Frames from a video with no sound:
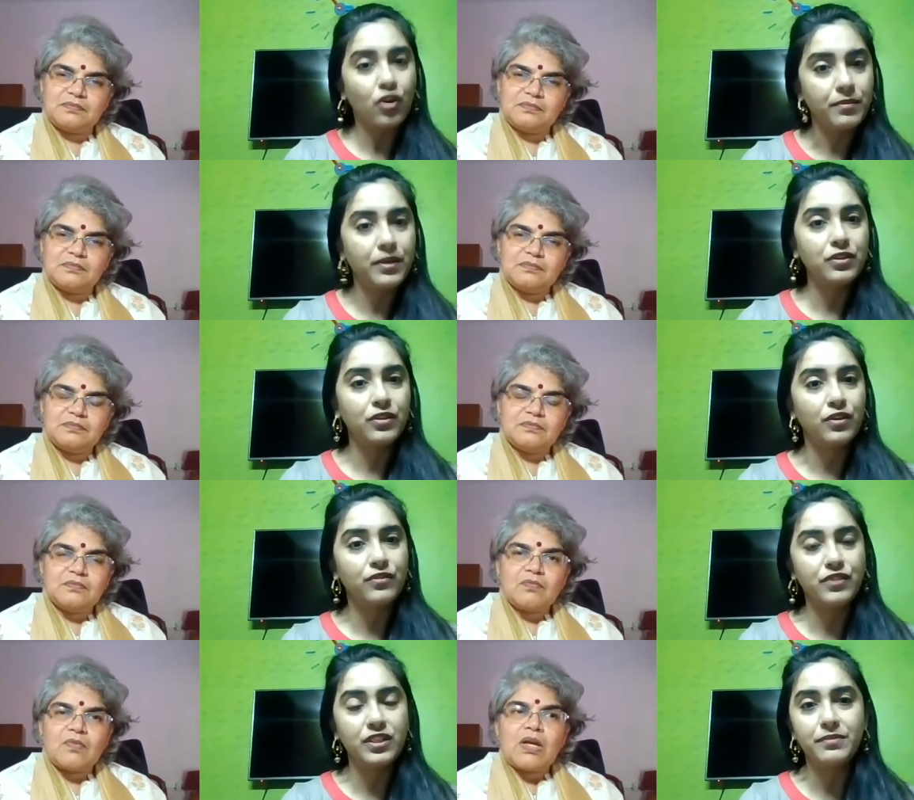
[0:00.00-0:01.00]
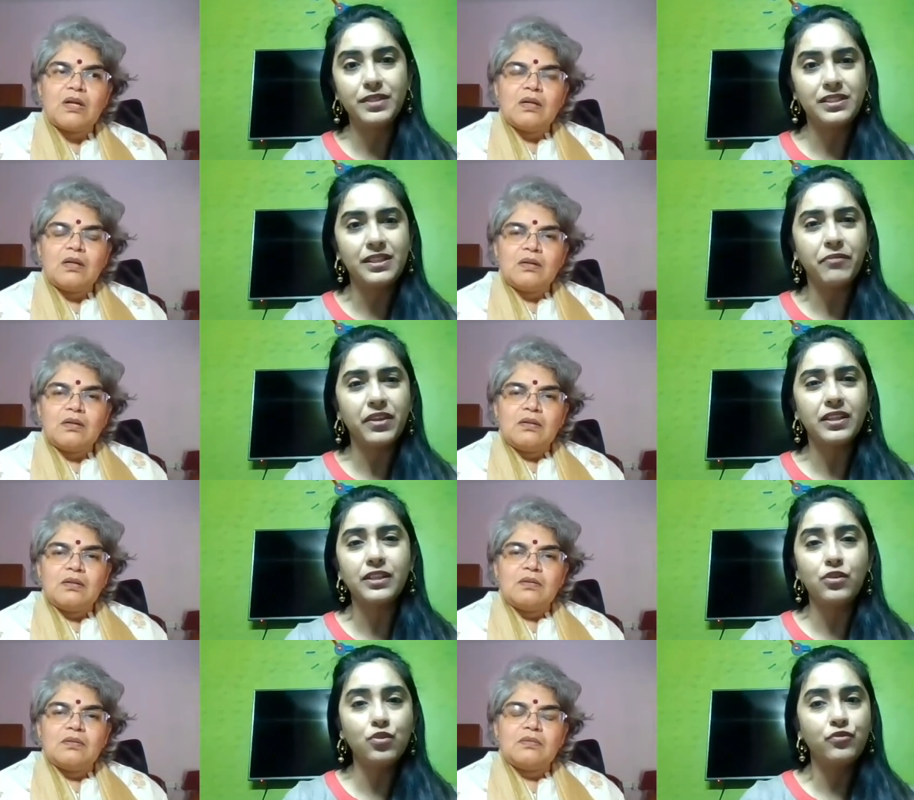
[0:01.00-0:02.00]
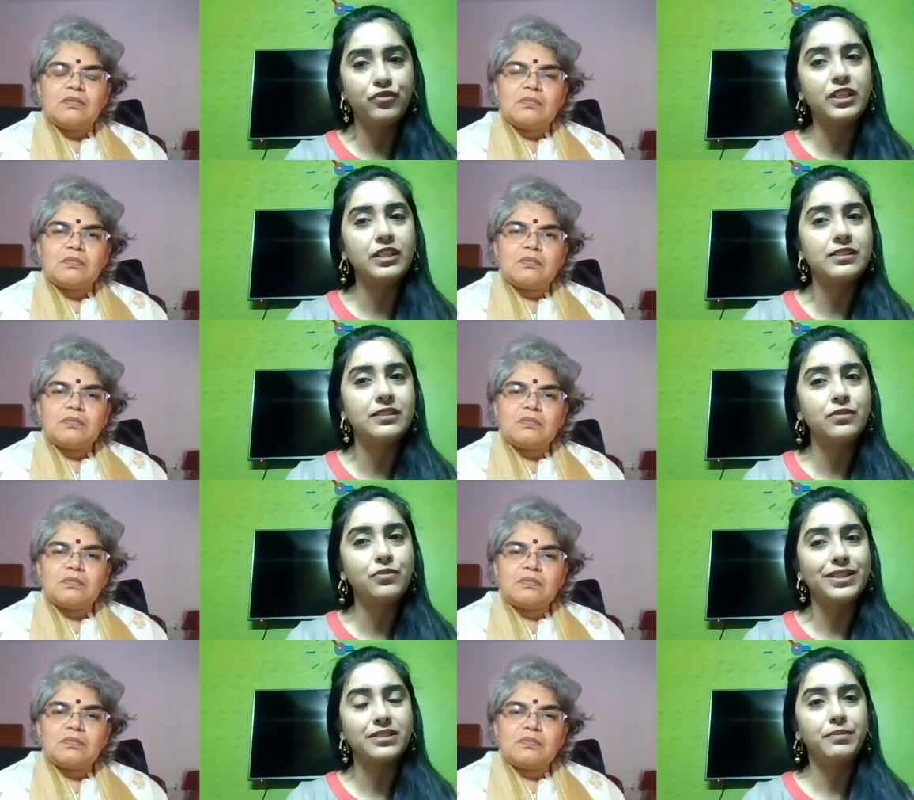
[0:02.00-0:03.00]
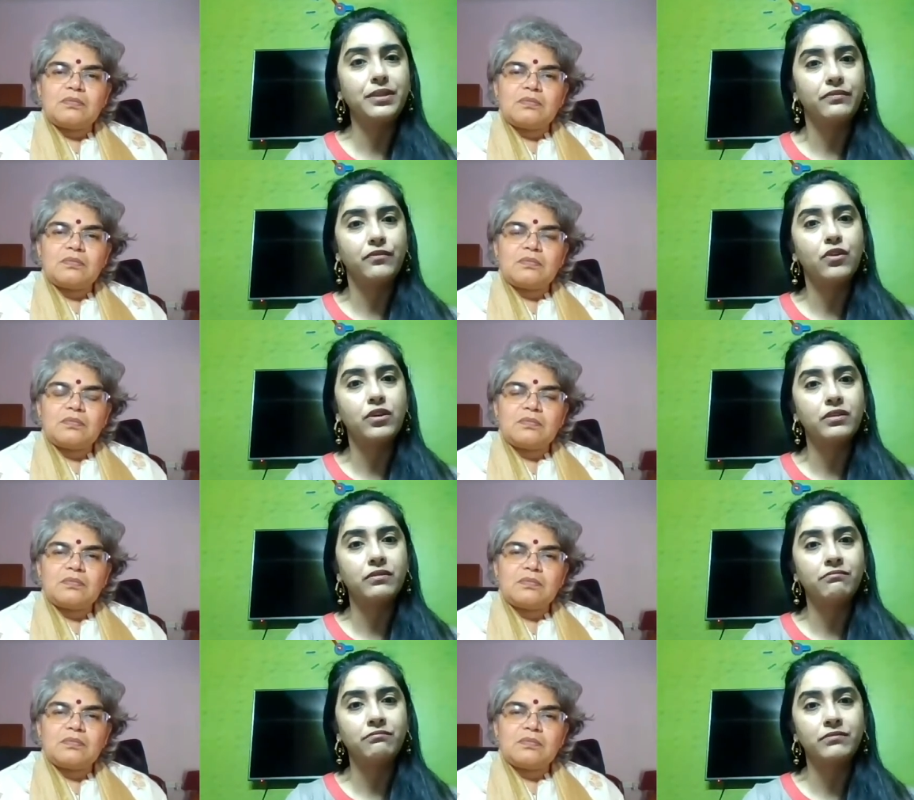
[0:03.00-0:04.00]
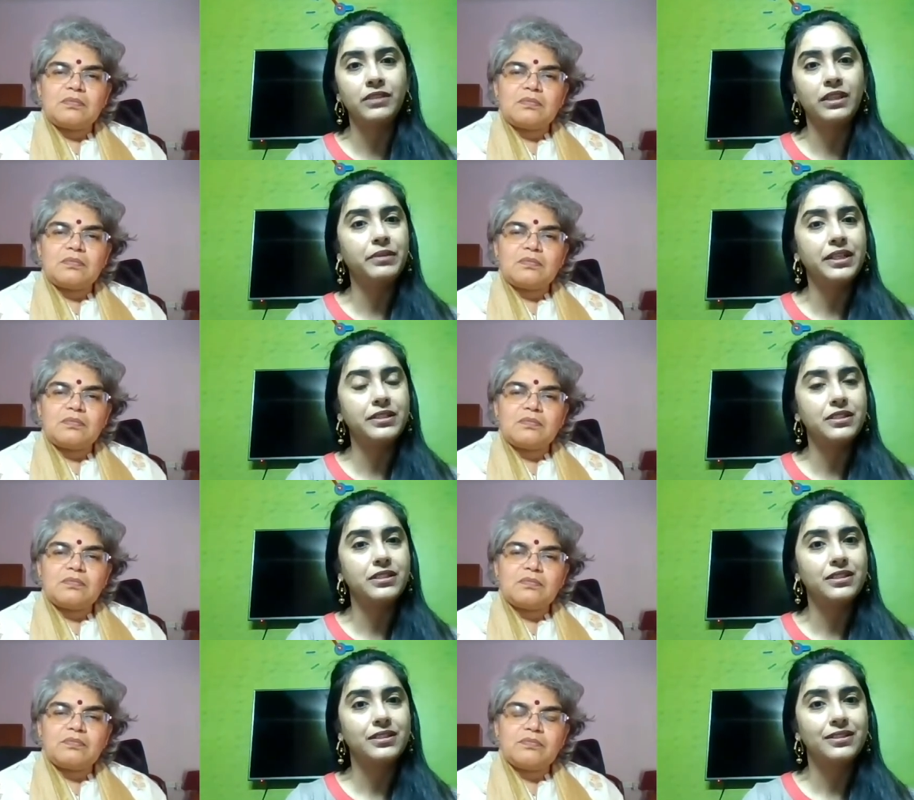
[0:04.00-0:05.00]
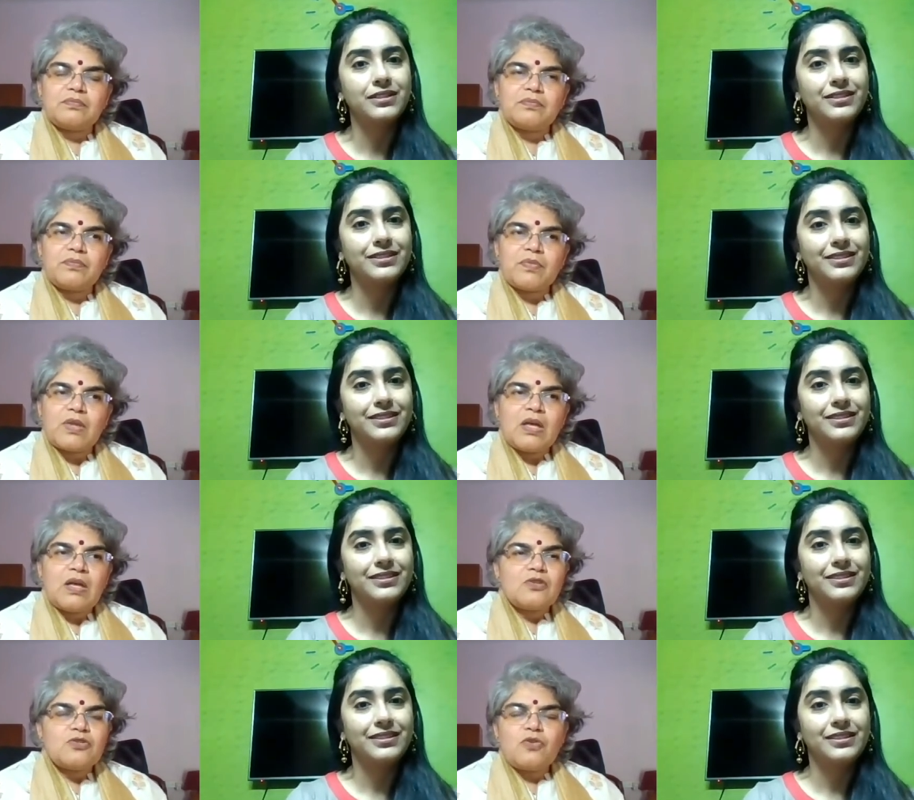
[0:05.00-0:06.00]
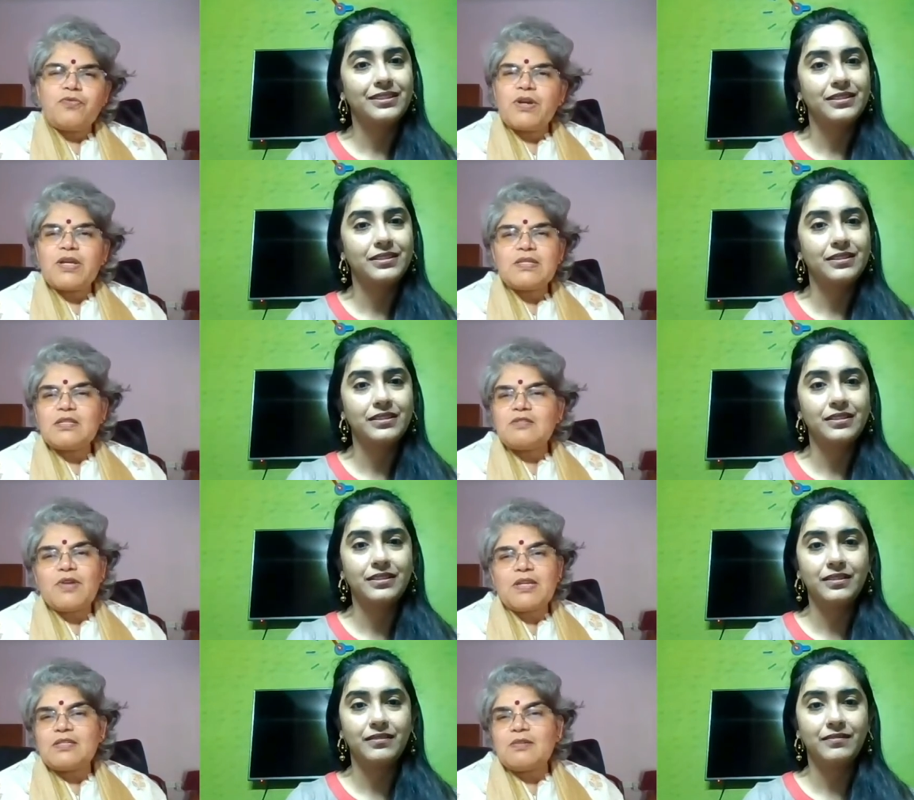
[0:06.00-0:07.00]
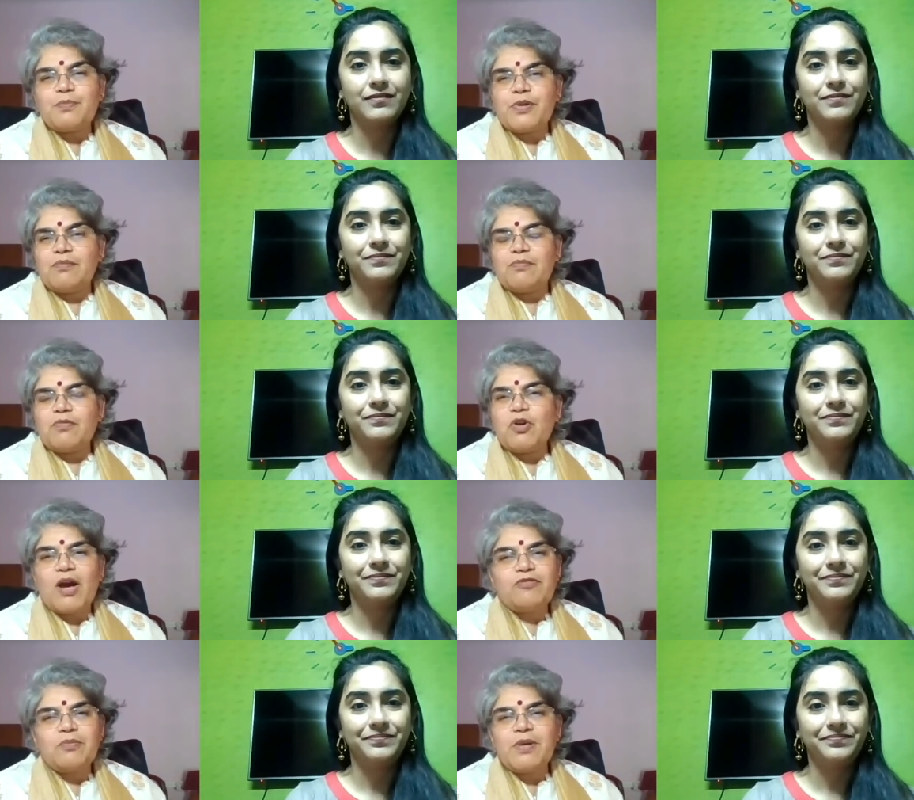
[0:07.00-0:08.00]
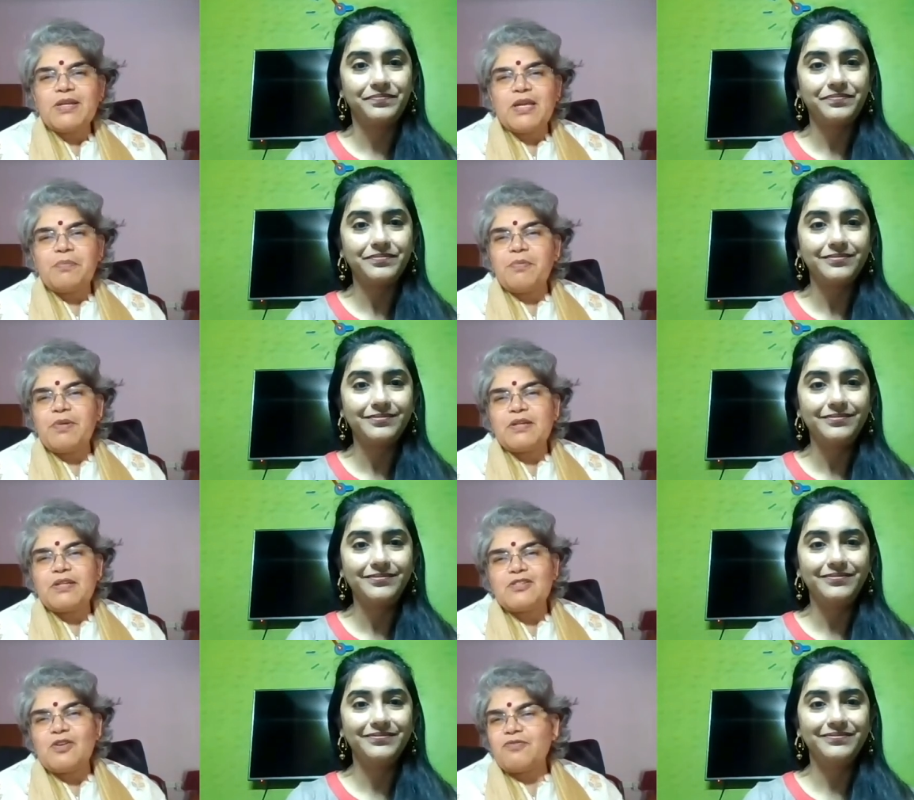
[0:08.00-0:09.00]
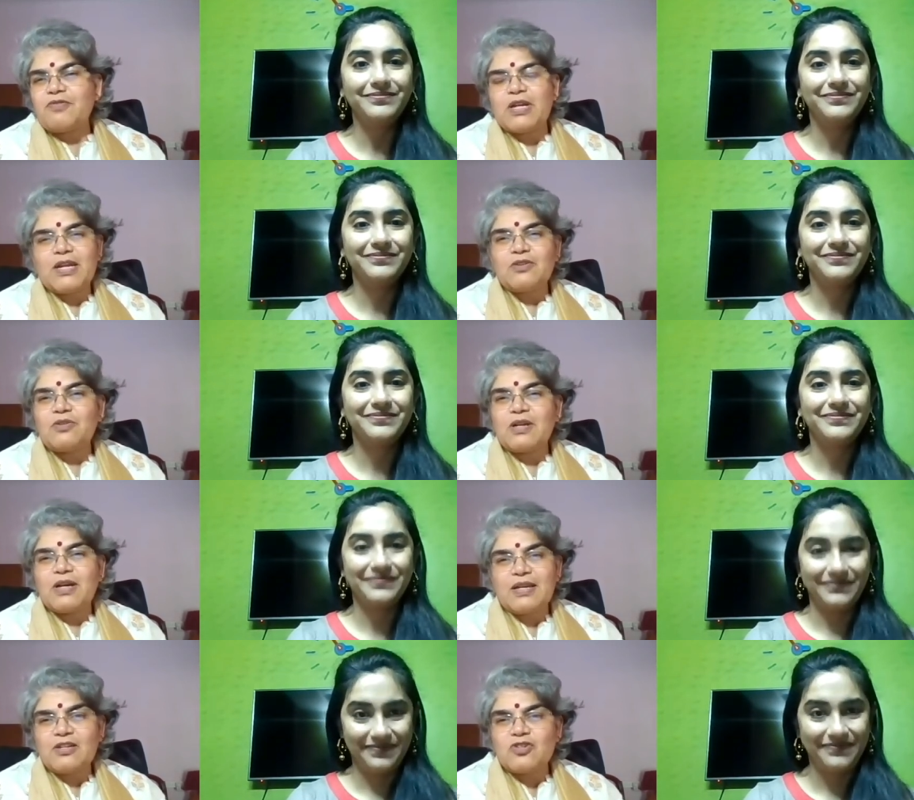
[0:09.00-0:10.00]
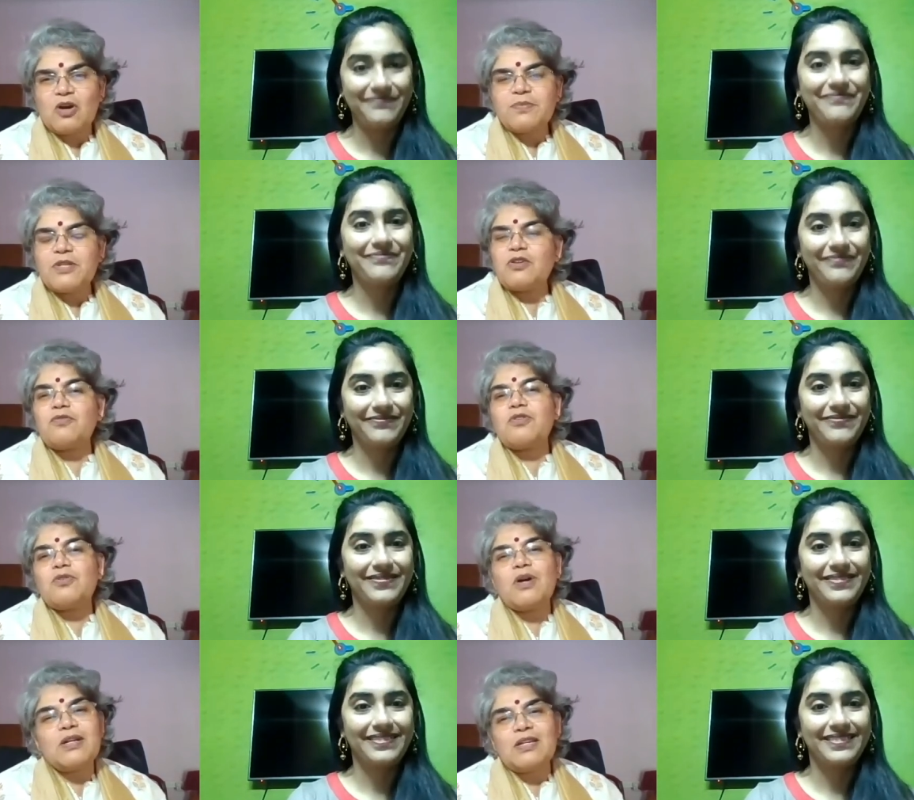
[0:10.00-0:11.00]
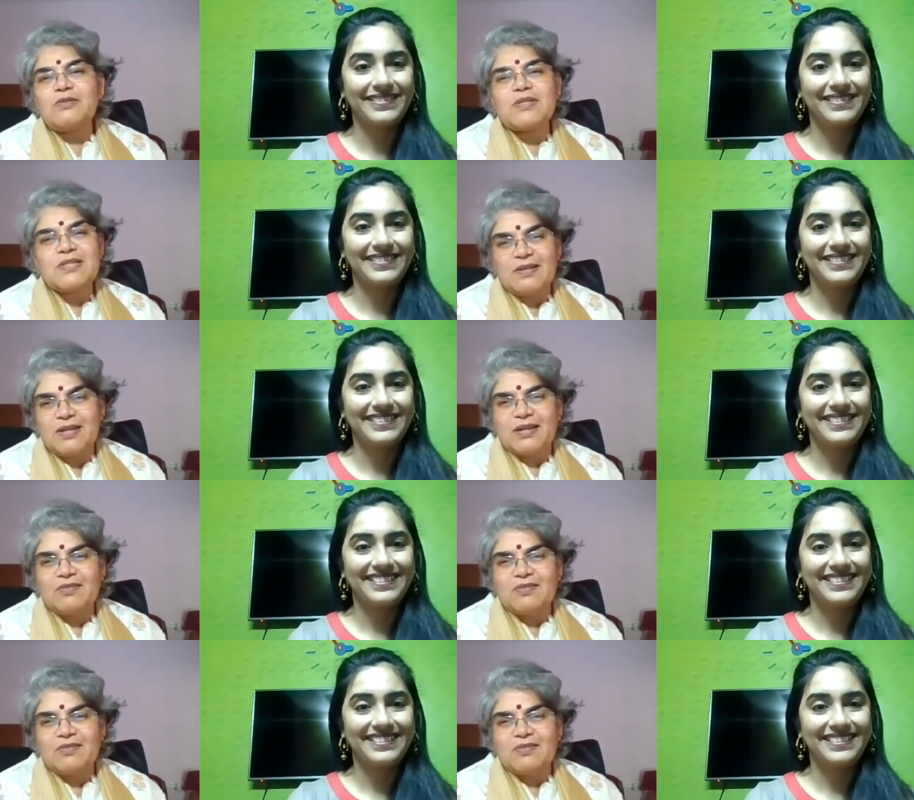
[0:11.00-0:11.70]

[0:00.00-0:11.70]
Speaker 1: about a lot of things, but something that you feel is the USP for LabourNet.
Speaker 2: So for us, it's very simple. You have to build capabilities, you have to connect to the correct jobs, and you have to do continuous learning.